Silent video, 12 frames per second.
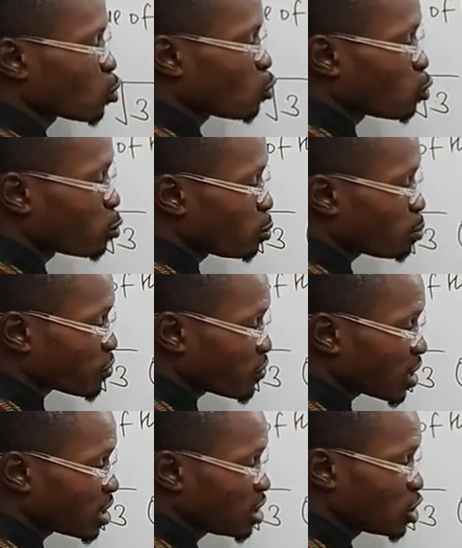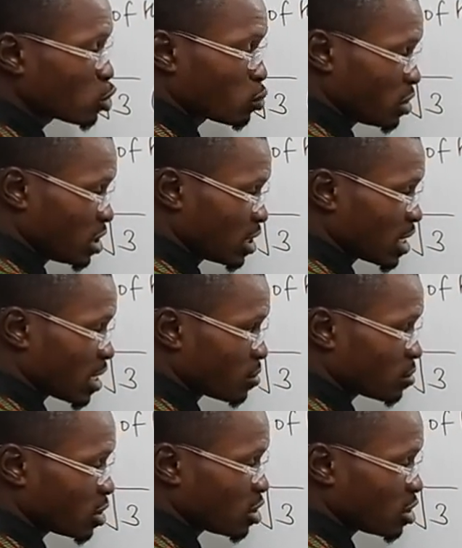So we prefer this to this now.